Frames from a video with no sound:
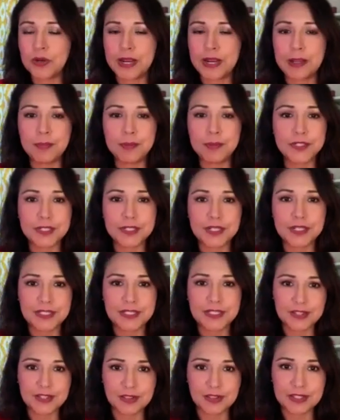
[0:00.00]
we're able to
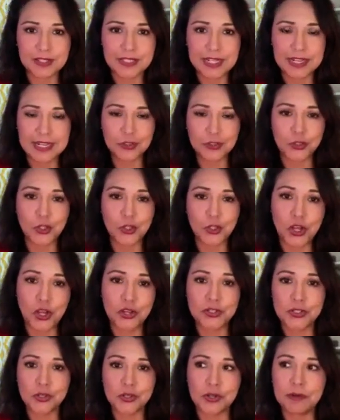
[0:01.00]
consolidate
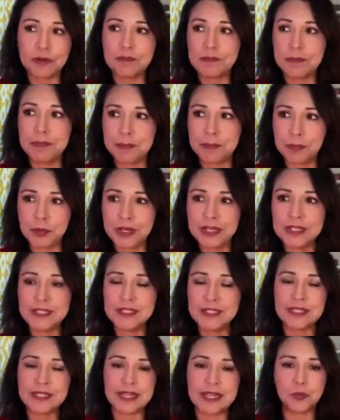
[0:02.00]
long-term
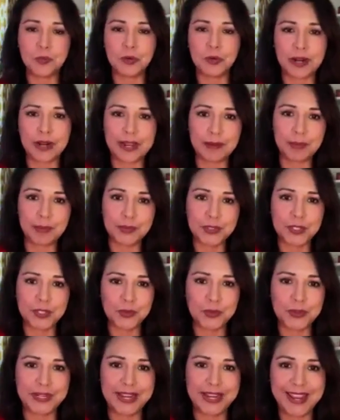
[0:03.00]
memories and we're able
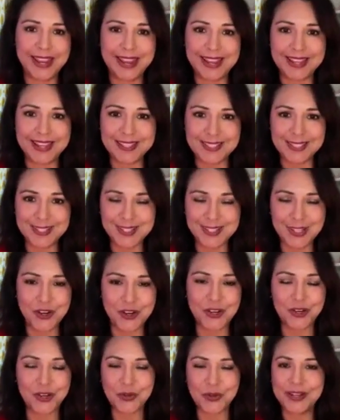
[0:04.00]
to enhance
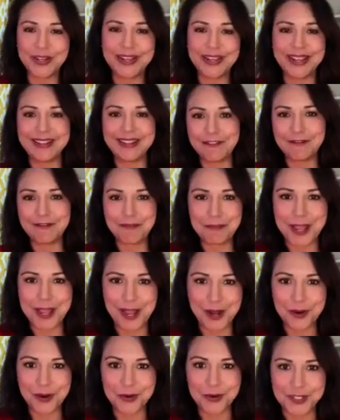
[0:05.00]
our creative
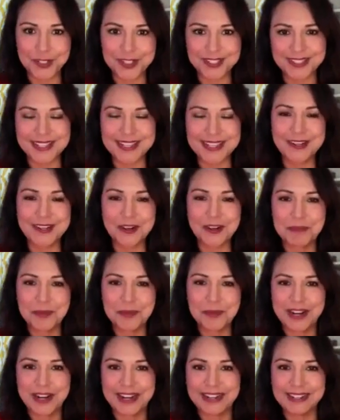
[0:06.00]
powers in our
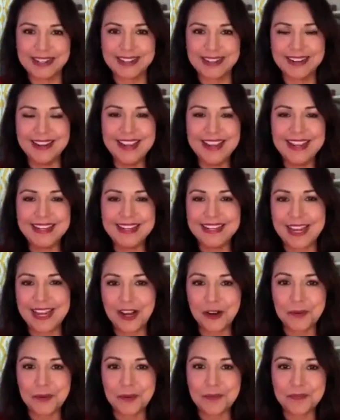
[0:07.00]
brain.
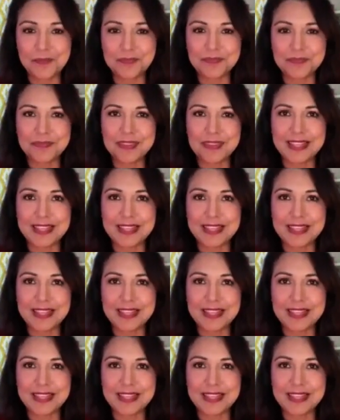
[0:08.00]
Now,